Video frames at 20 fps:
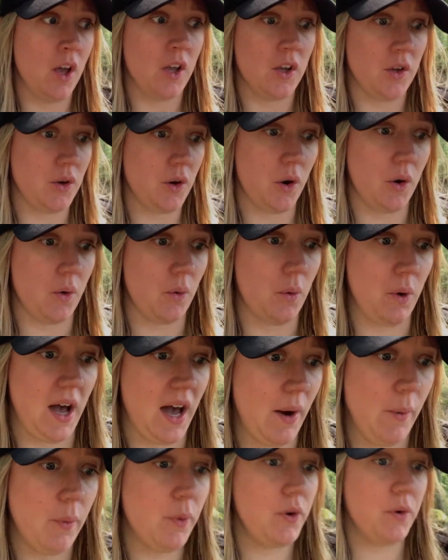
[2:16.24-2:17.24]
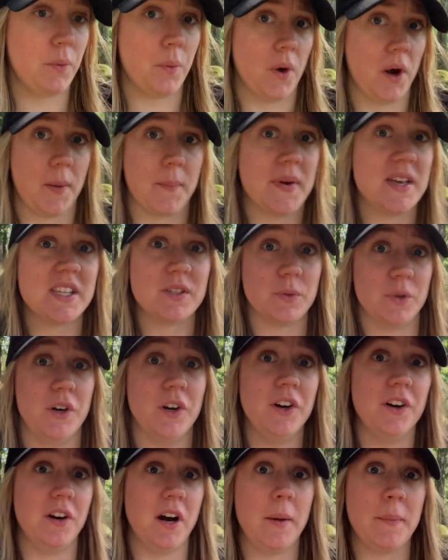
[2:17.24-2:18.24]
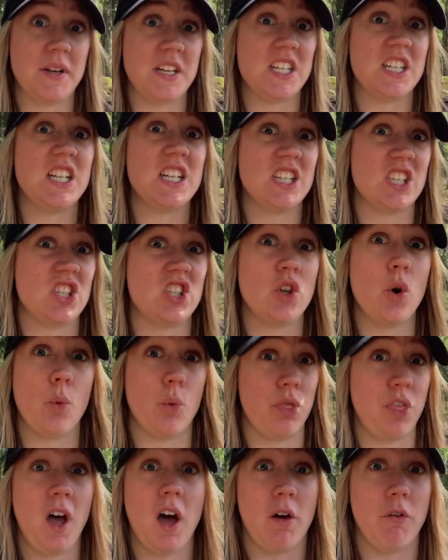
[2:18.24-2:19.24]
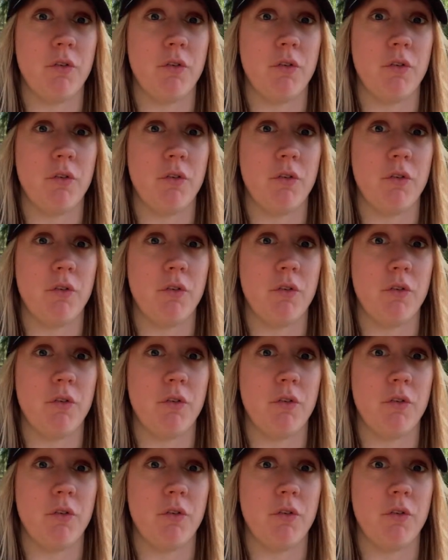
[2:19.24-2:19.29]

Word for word: you know, I wouldn't want to mess with her. I mean, she's so tough.